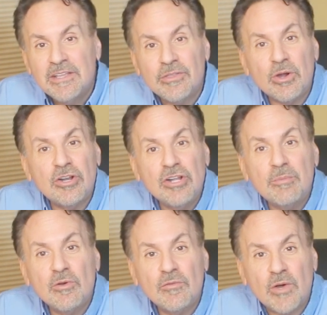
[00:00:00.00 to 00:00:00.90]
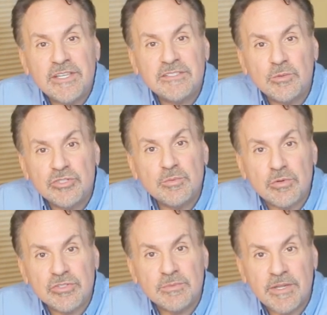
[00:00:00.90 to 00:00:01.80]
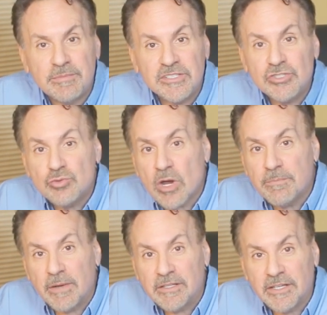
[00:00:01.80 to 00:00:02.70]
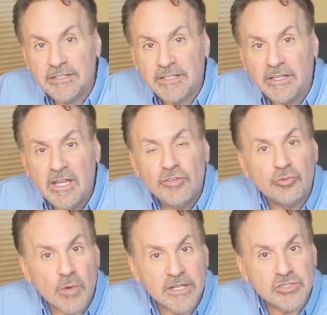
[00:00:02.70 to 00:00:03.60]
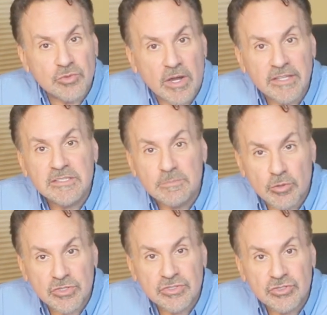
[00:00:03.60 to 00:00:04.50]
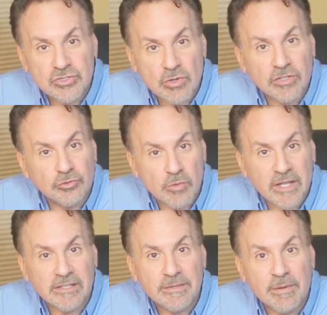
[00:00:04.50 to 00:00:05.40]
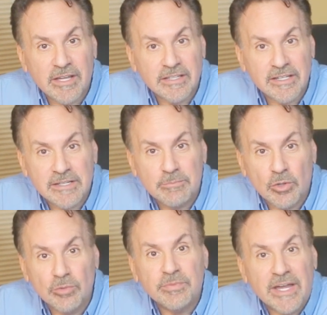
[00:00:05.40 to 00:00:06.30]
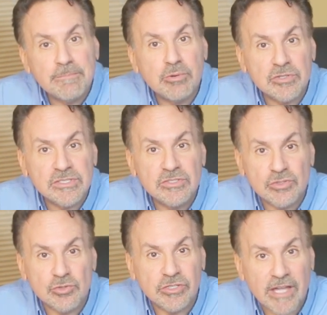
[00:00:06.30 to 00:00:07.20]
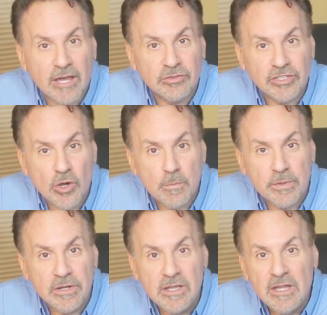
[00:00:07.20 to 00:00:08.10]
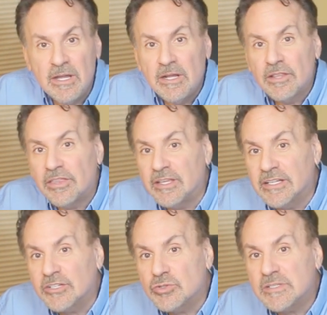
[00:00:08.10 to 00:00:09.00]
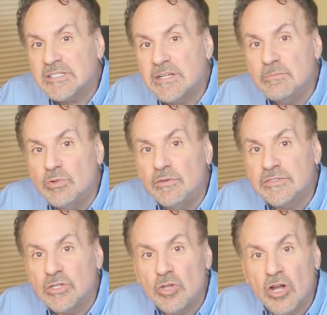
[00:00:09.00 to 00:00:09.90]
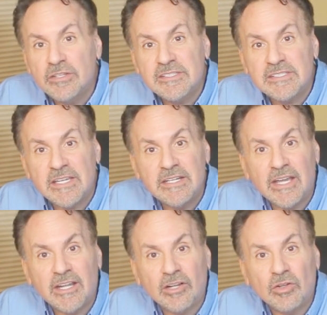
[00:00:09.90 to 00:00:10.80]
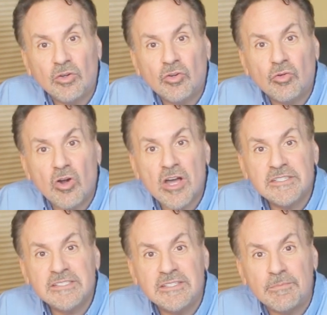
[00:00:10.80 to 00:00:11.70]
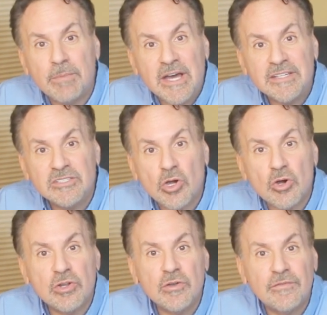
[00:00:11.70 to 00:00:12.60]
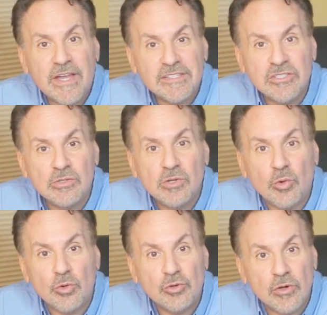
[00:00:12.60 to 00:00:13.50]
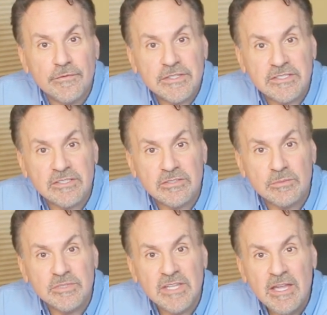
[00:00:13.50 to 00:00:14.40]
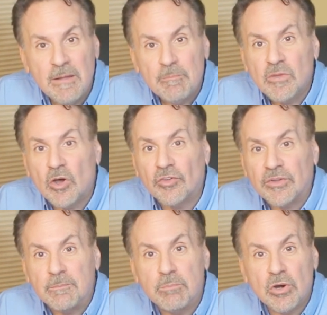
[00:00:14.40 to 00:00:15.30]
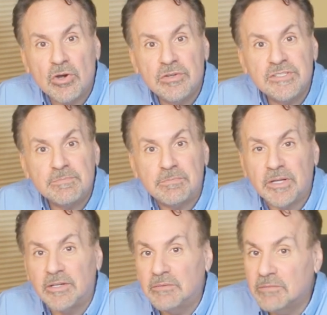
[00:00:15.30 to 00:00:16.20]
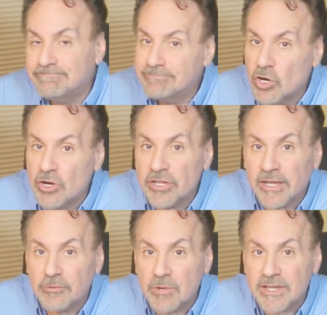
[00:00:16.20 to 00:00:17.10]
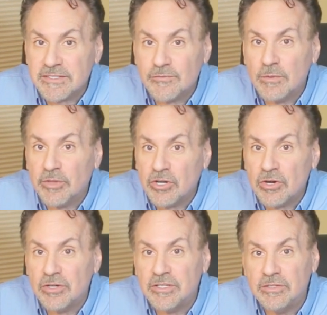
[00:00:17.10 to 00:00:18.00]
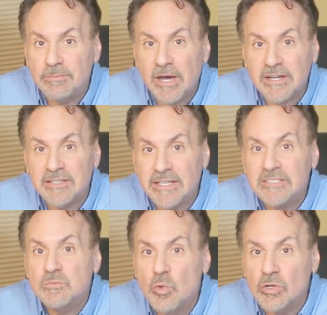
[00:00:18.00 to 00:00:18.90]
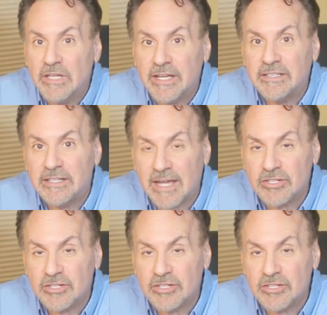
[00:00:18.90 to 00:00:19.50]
There are a number of ways in which a person may be struck by lightning. Direct strikes, a person struck directly by a lightning bolt, that person is usually out in the open. The electricity moves along the skin and across the body's cardiovascular or nervous systems, causing burns, but cardiac arrest from the current in the body, that's more likely to